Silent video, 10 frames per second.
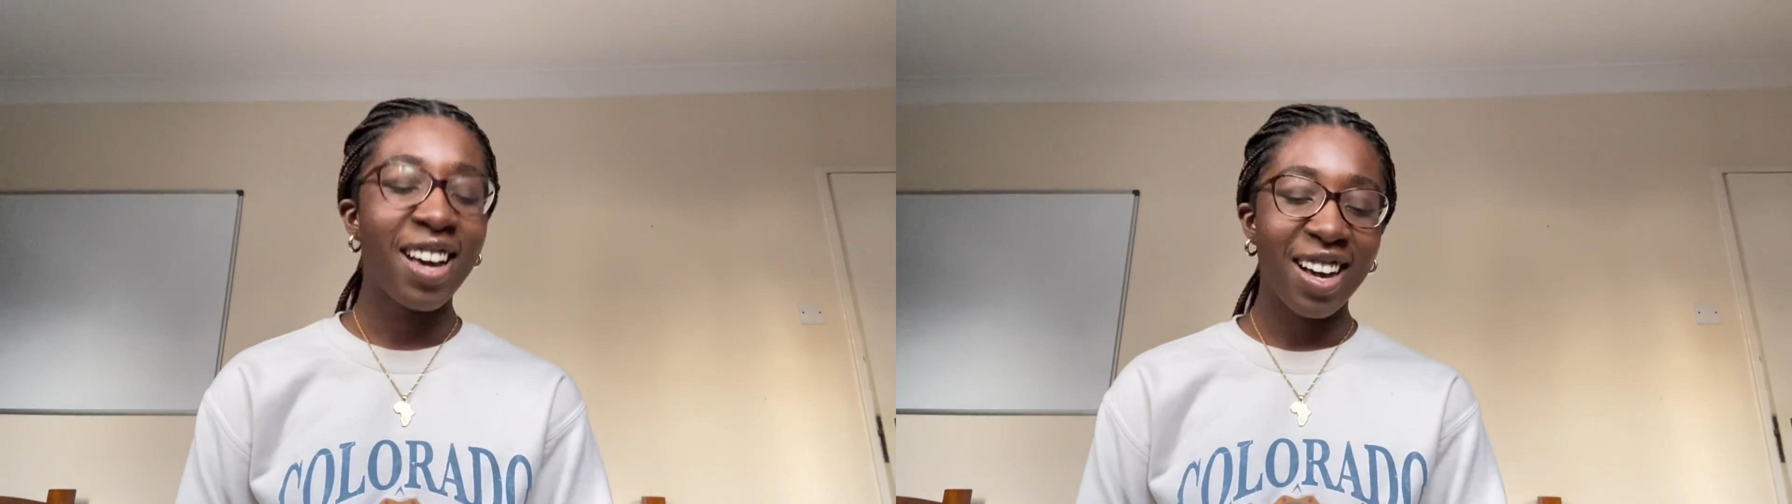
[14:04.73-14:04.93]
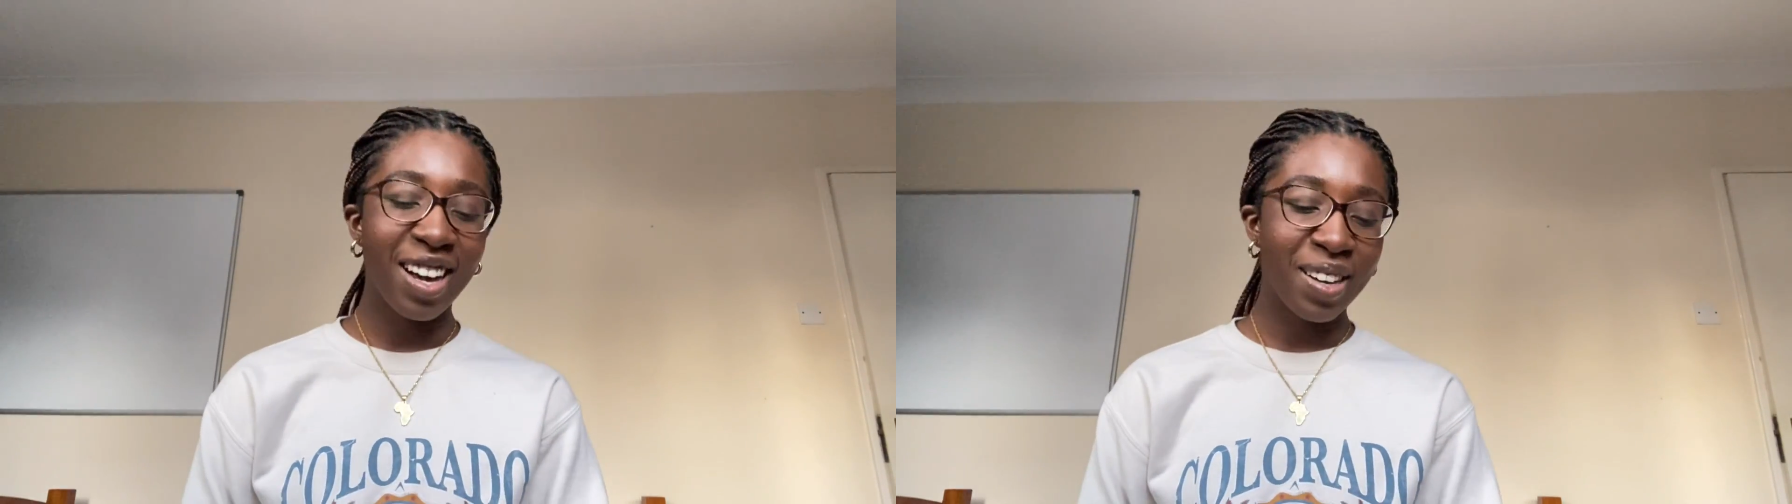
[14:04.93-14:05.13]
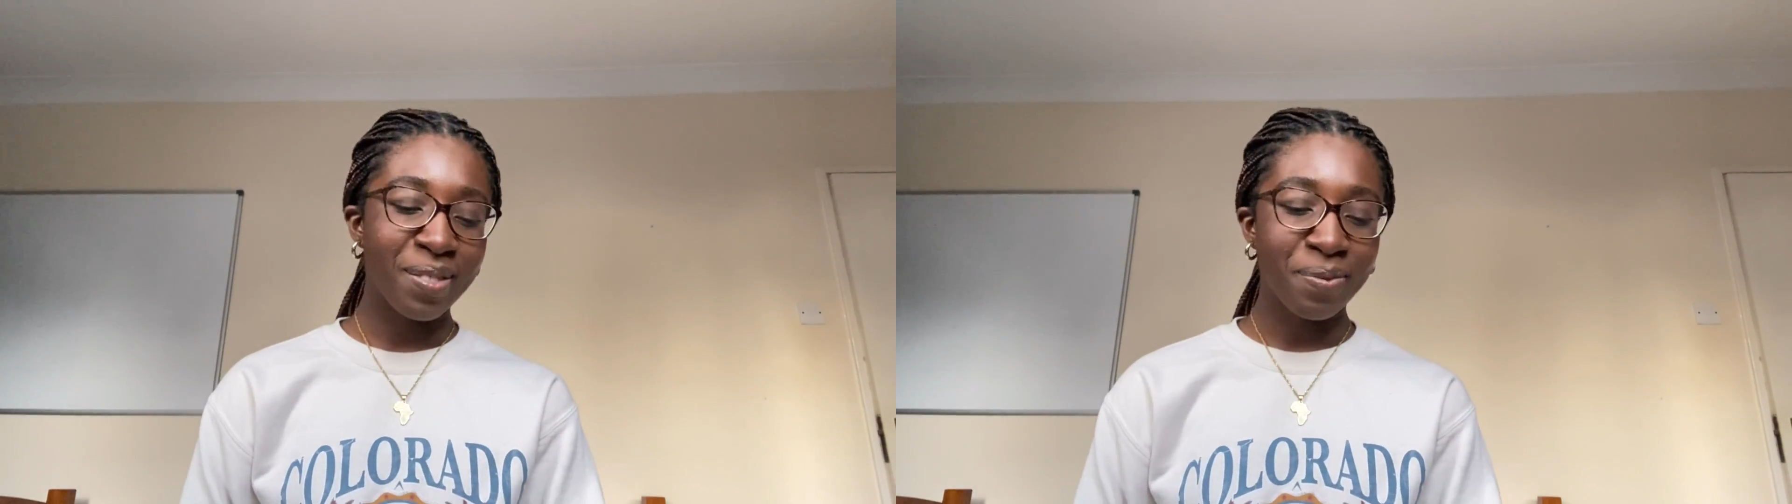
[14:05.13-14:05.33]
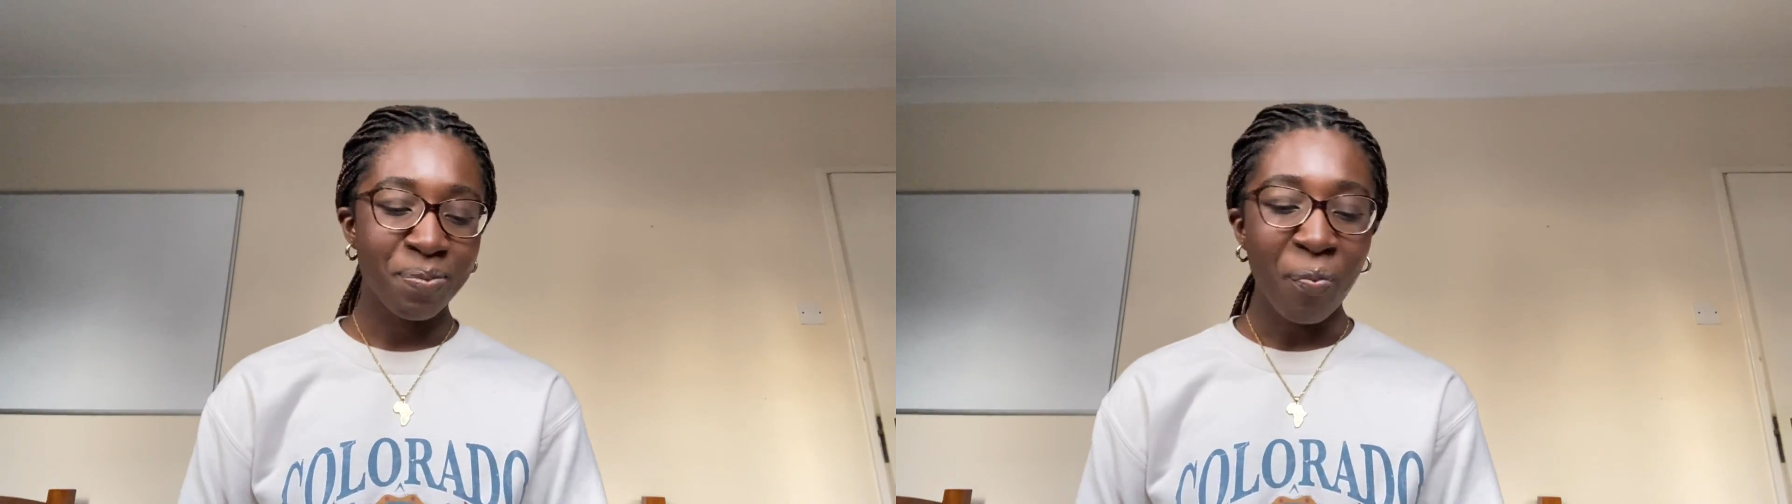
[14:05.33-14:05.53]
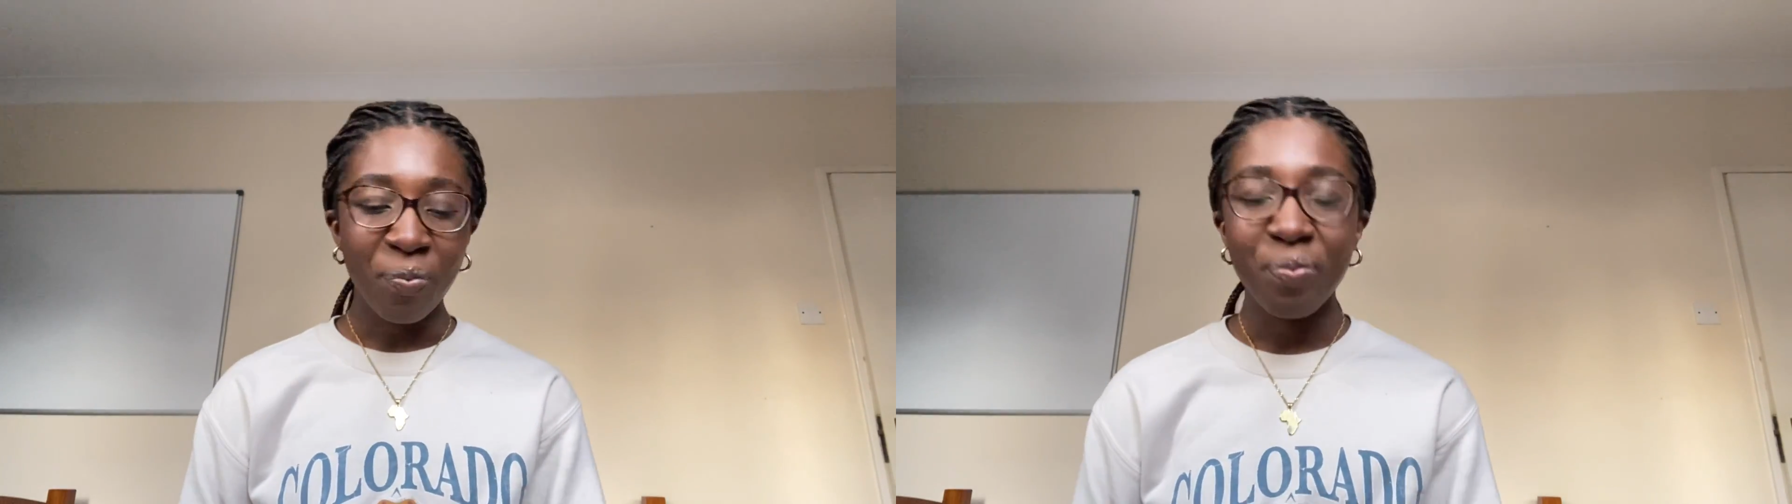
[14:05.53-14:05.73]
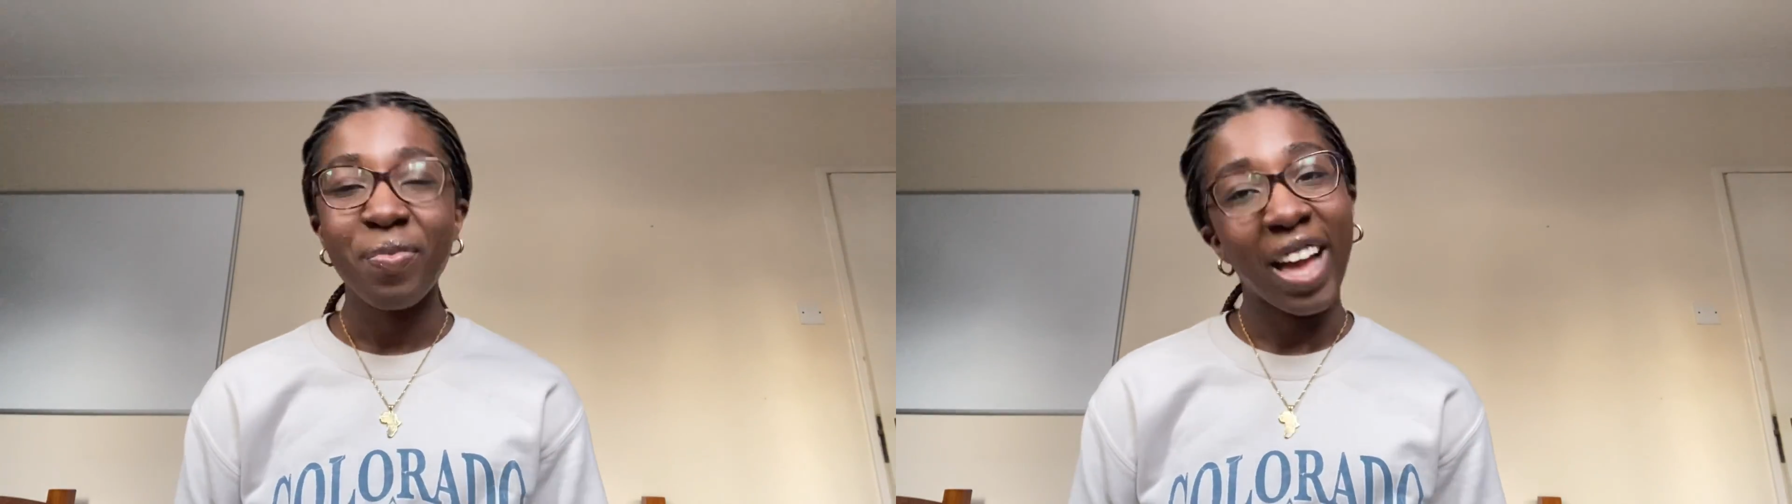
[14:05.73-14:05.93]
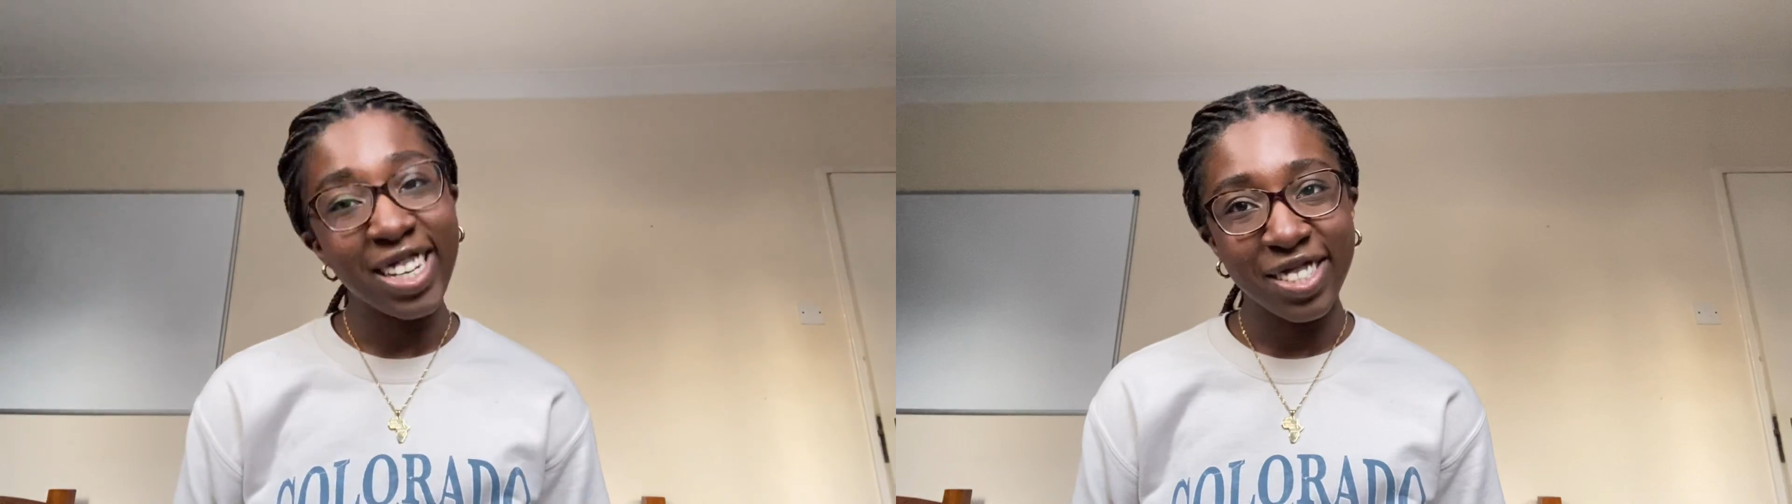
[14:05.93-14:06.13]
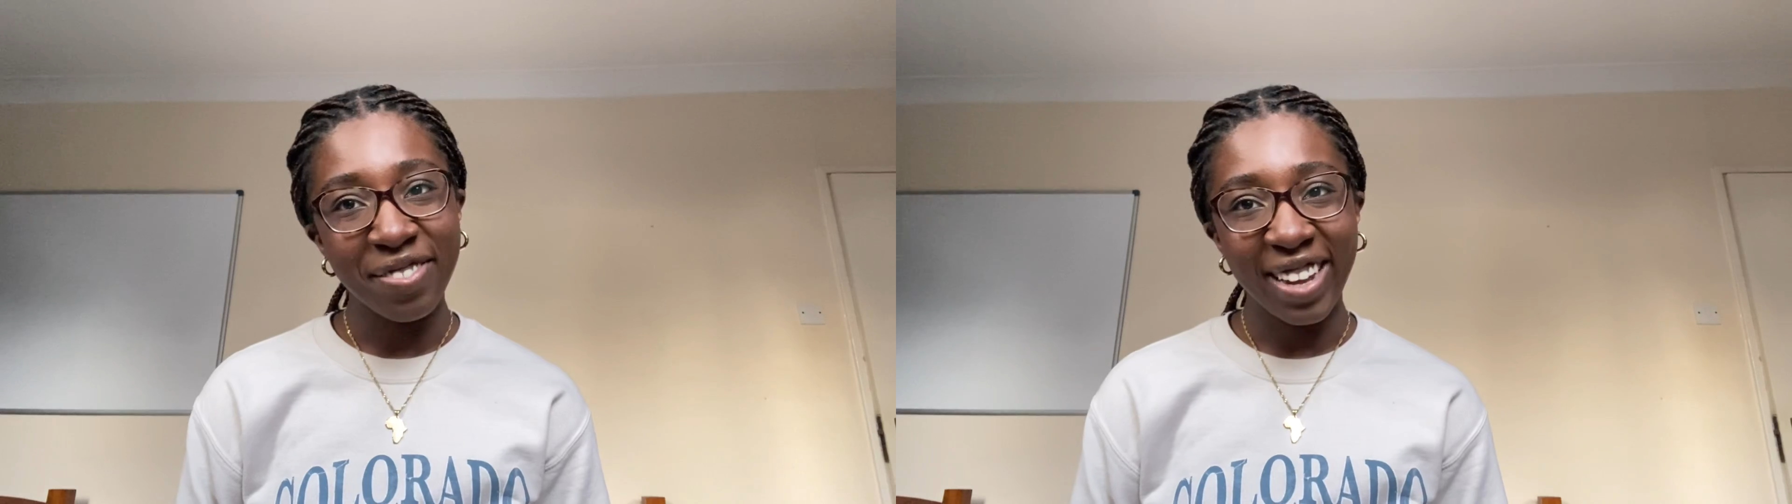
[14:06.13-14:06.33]
And
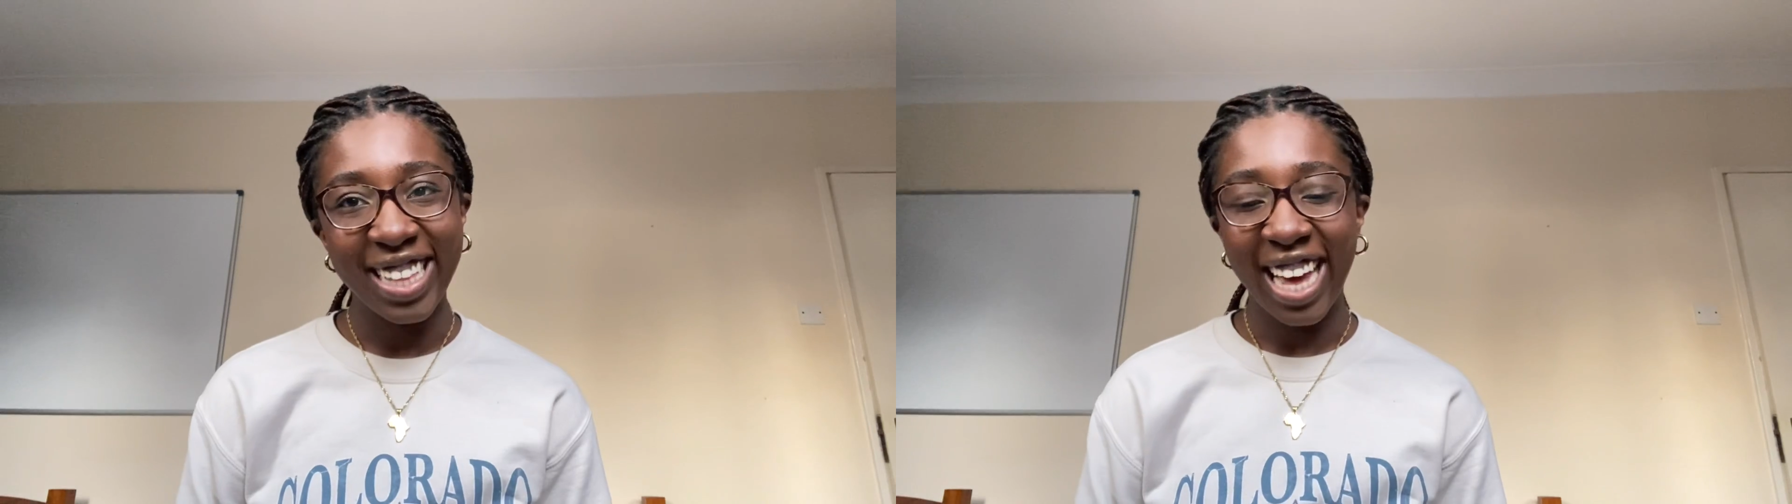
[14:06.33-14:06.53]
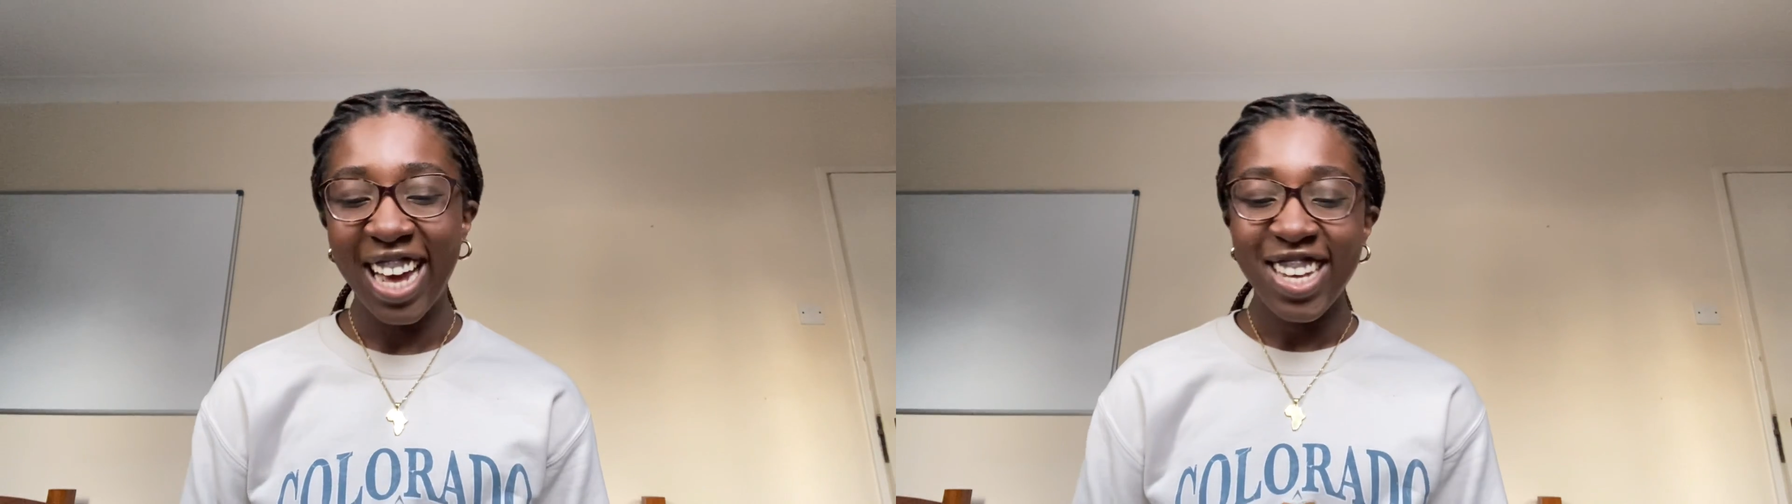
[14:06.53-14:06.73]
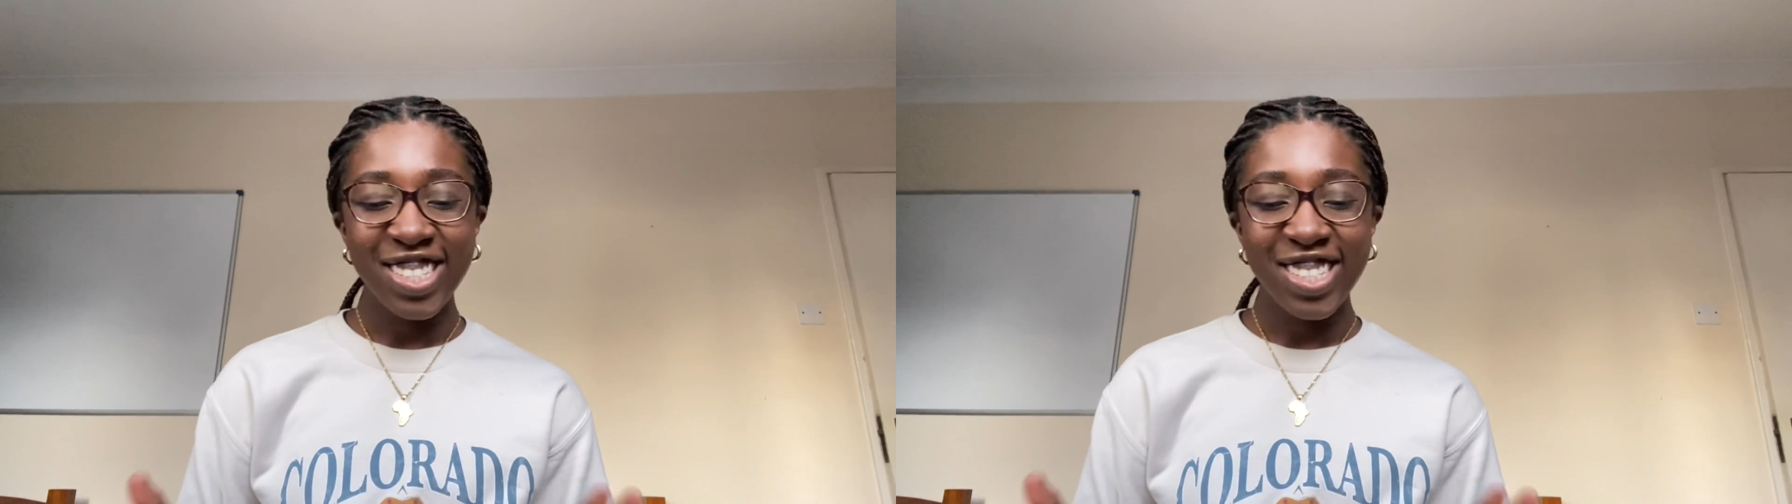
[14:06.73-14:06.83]
stuff like that.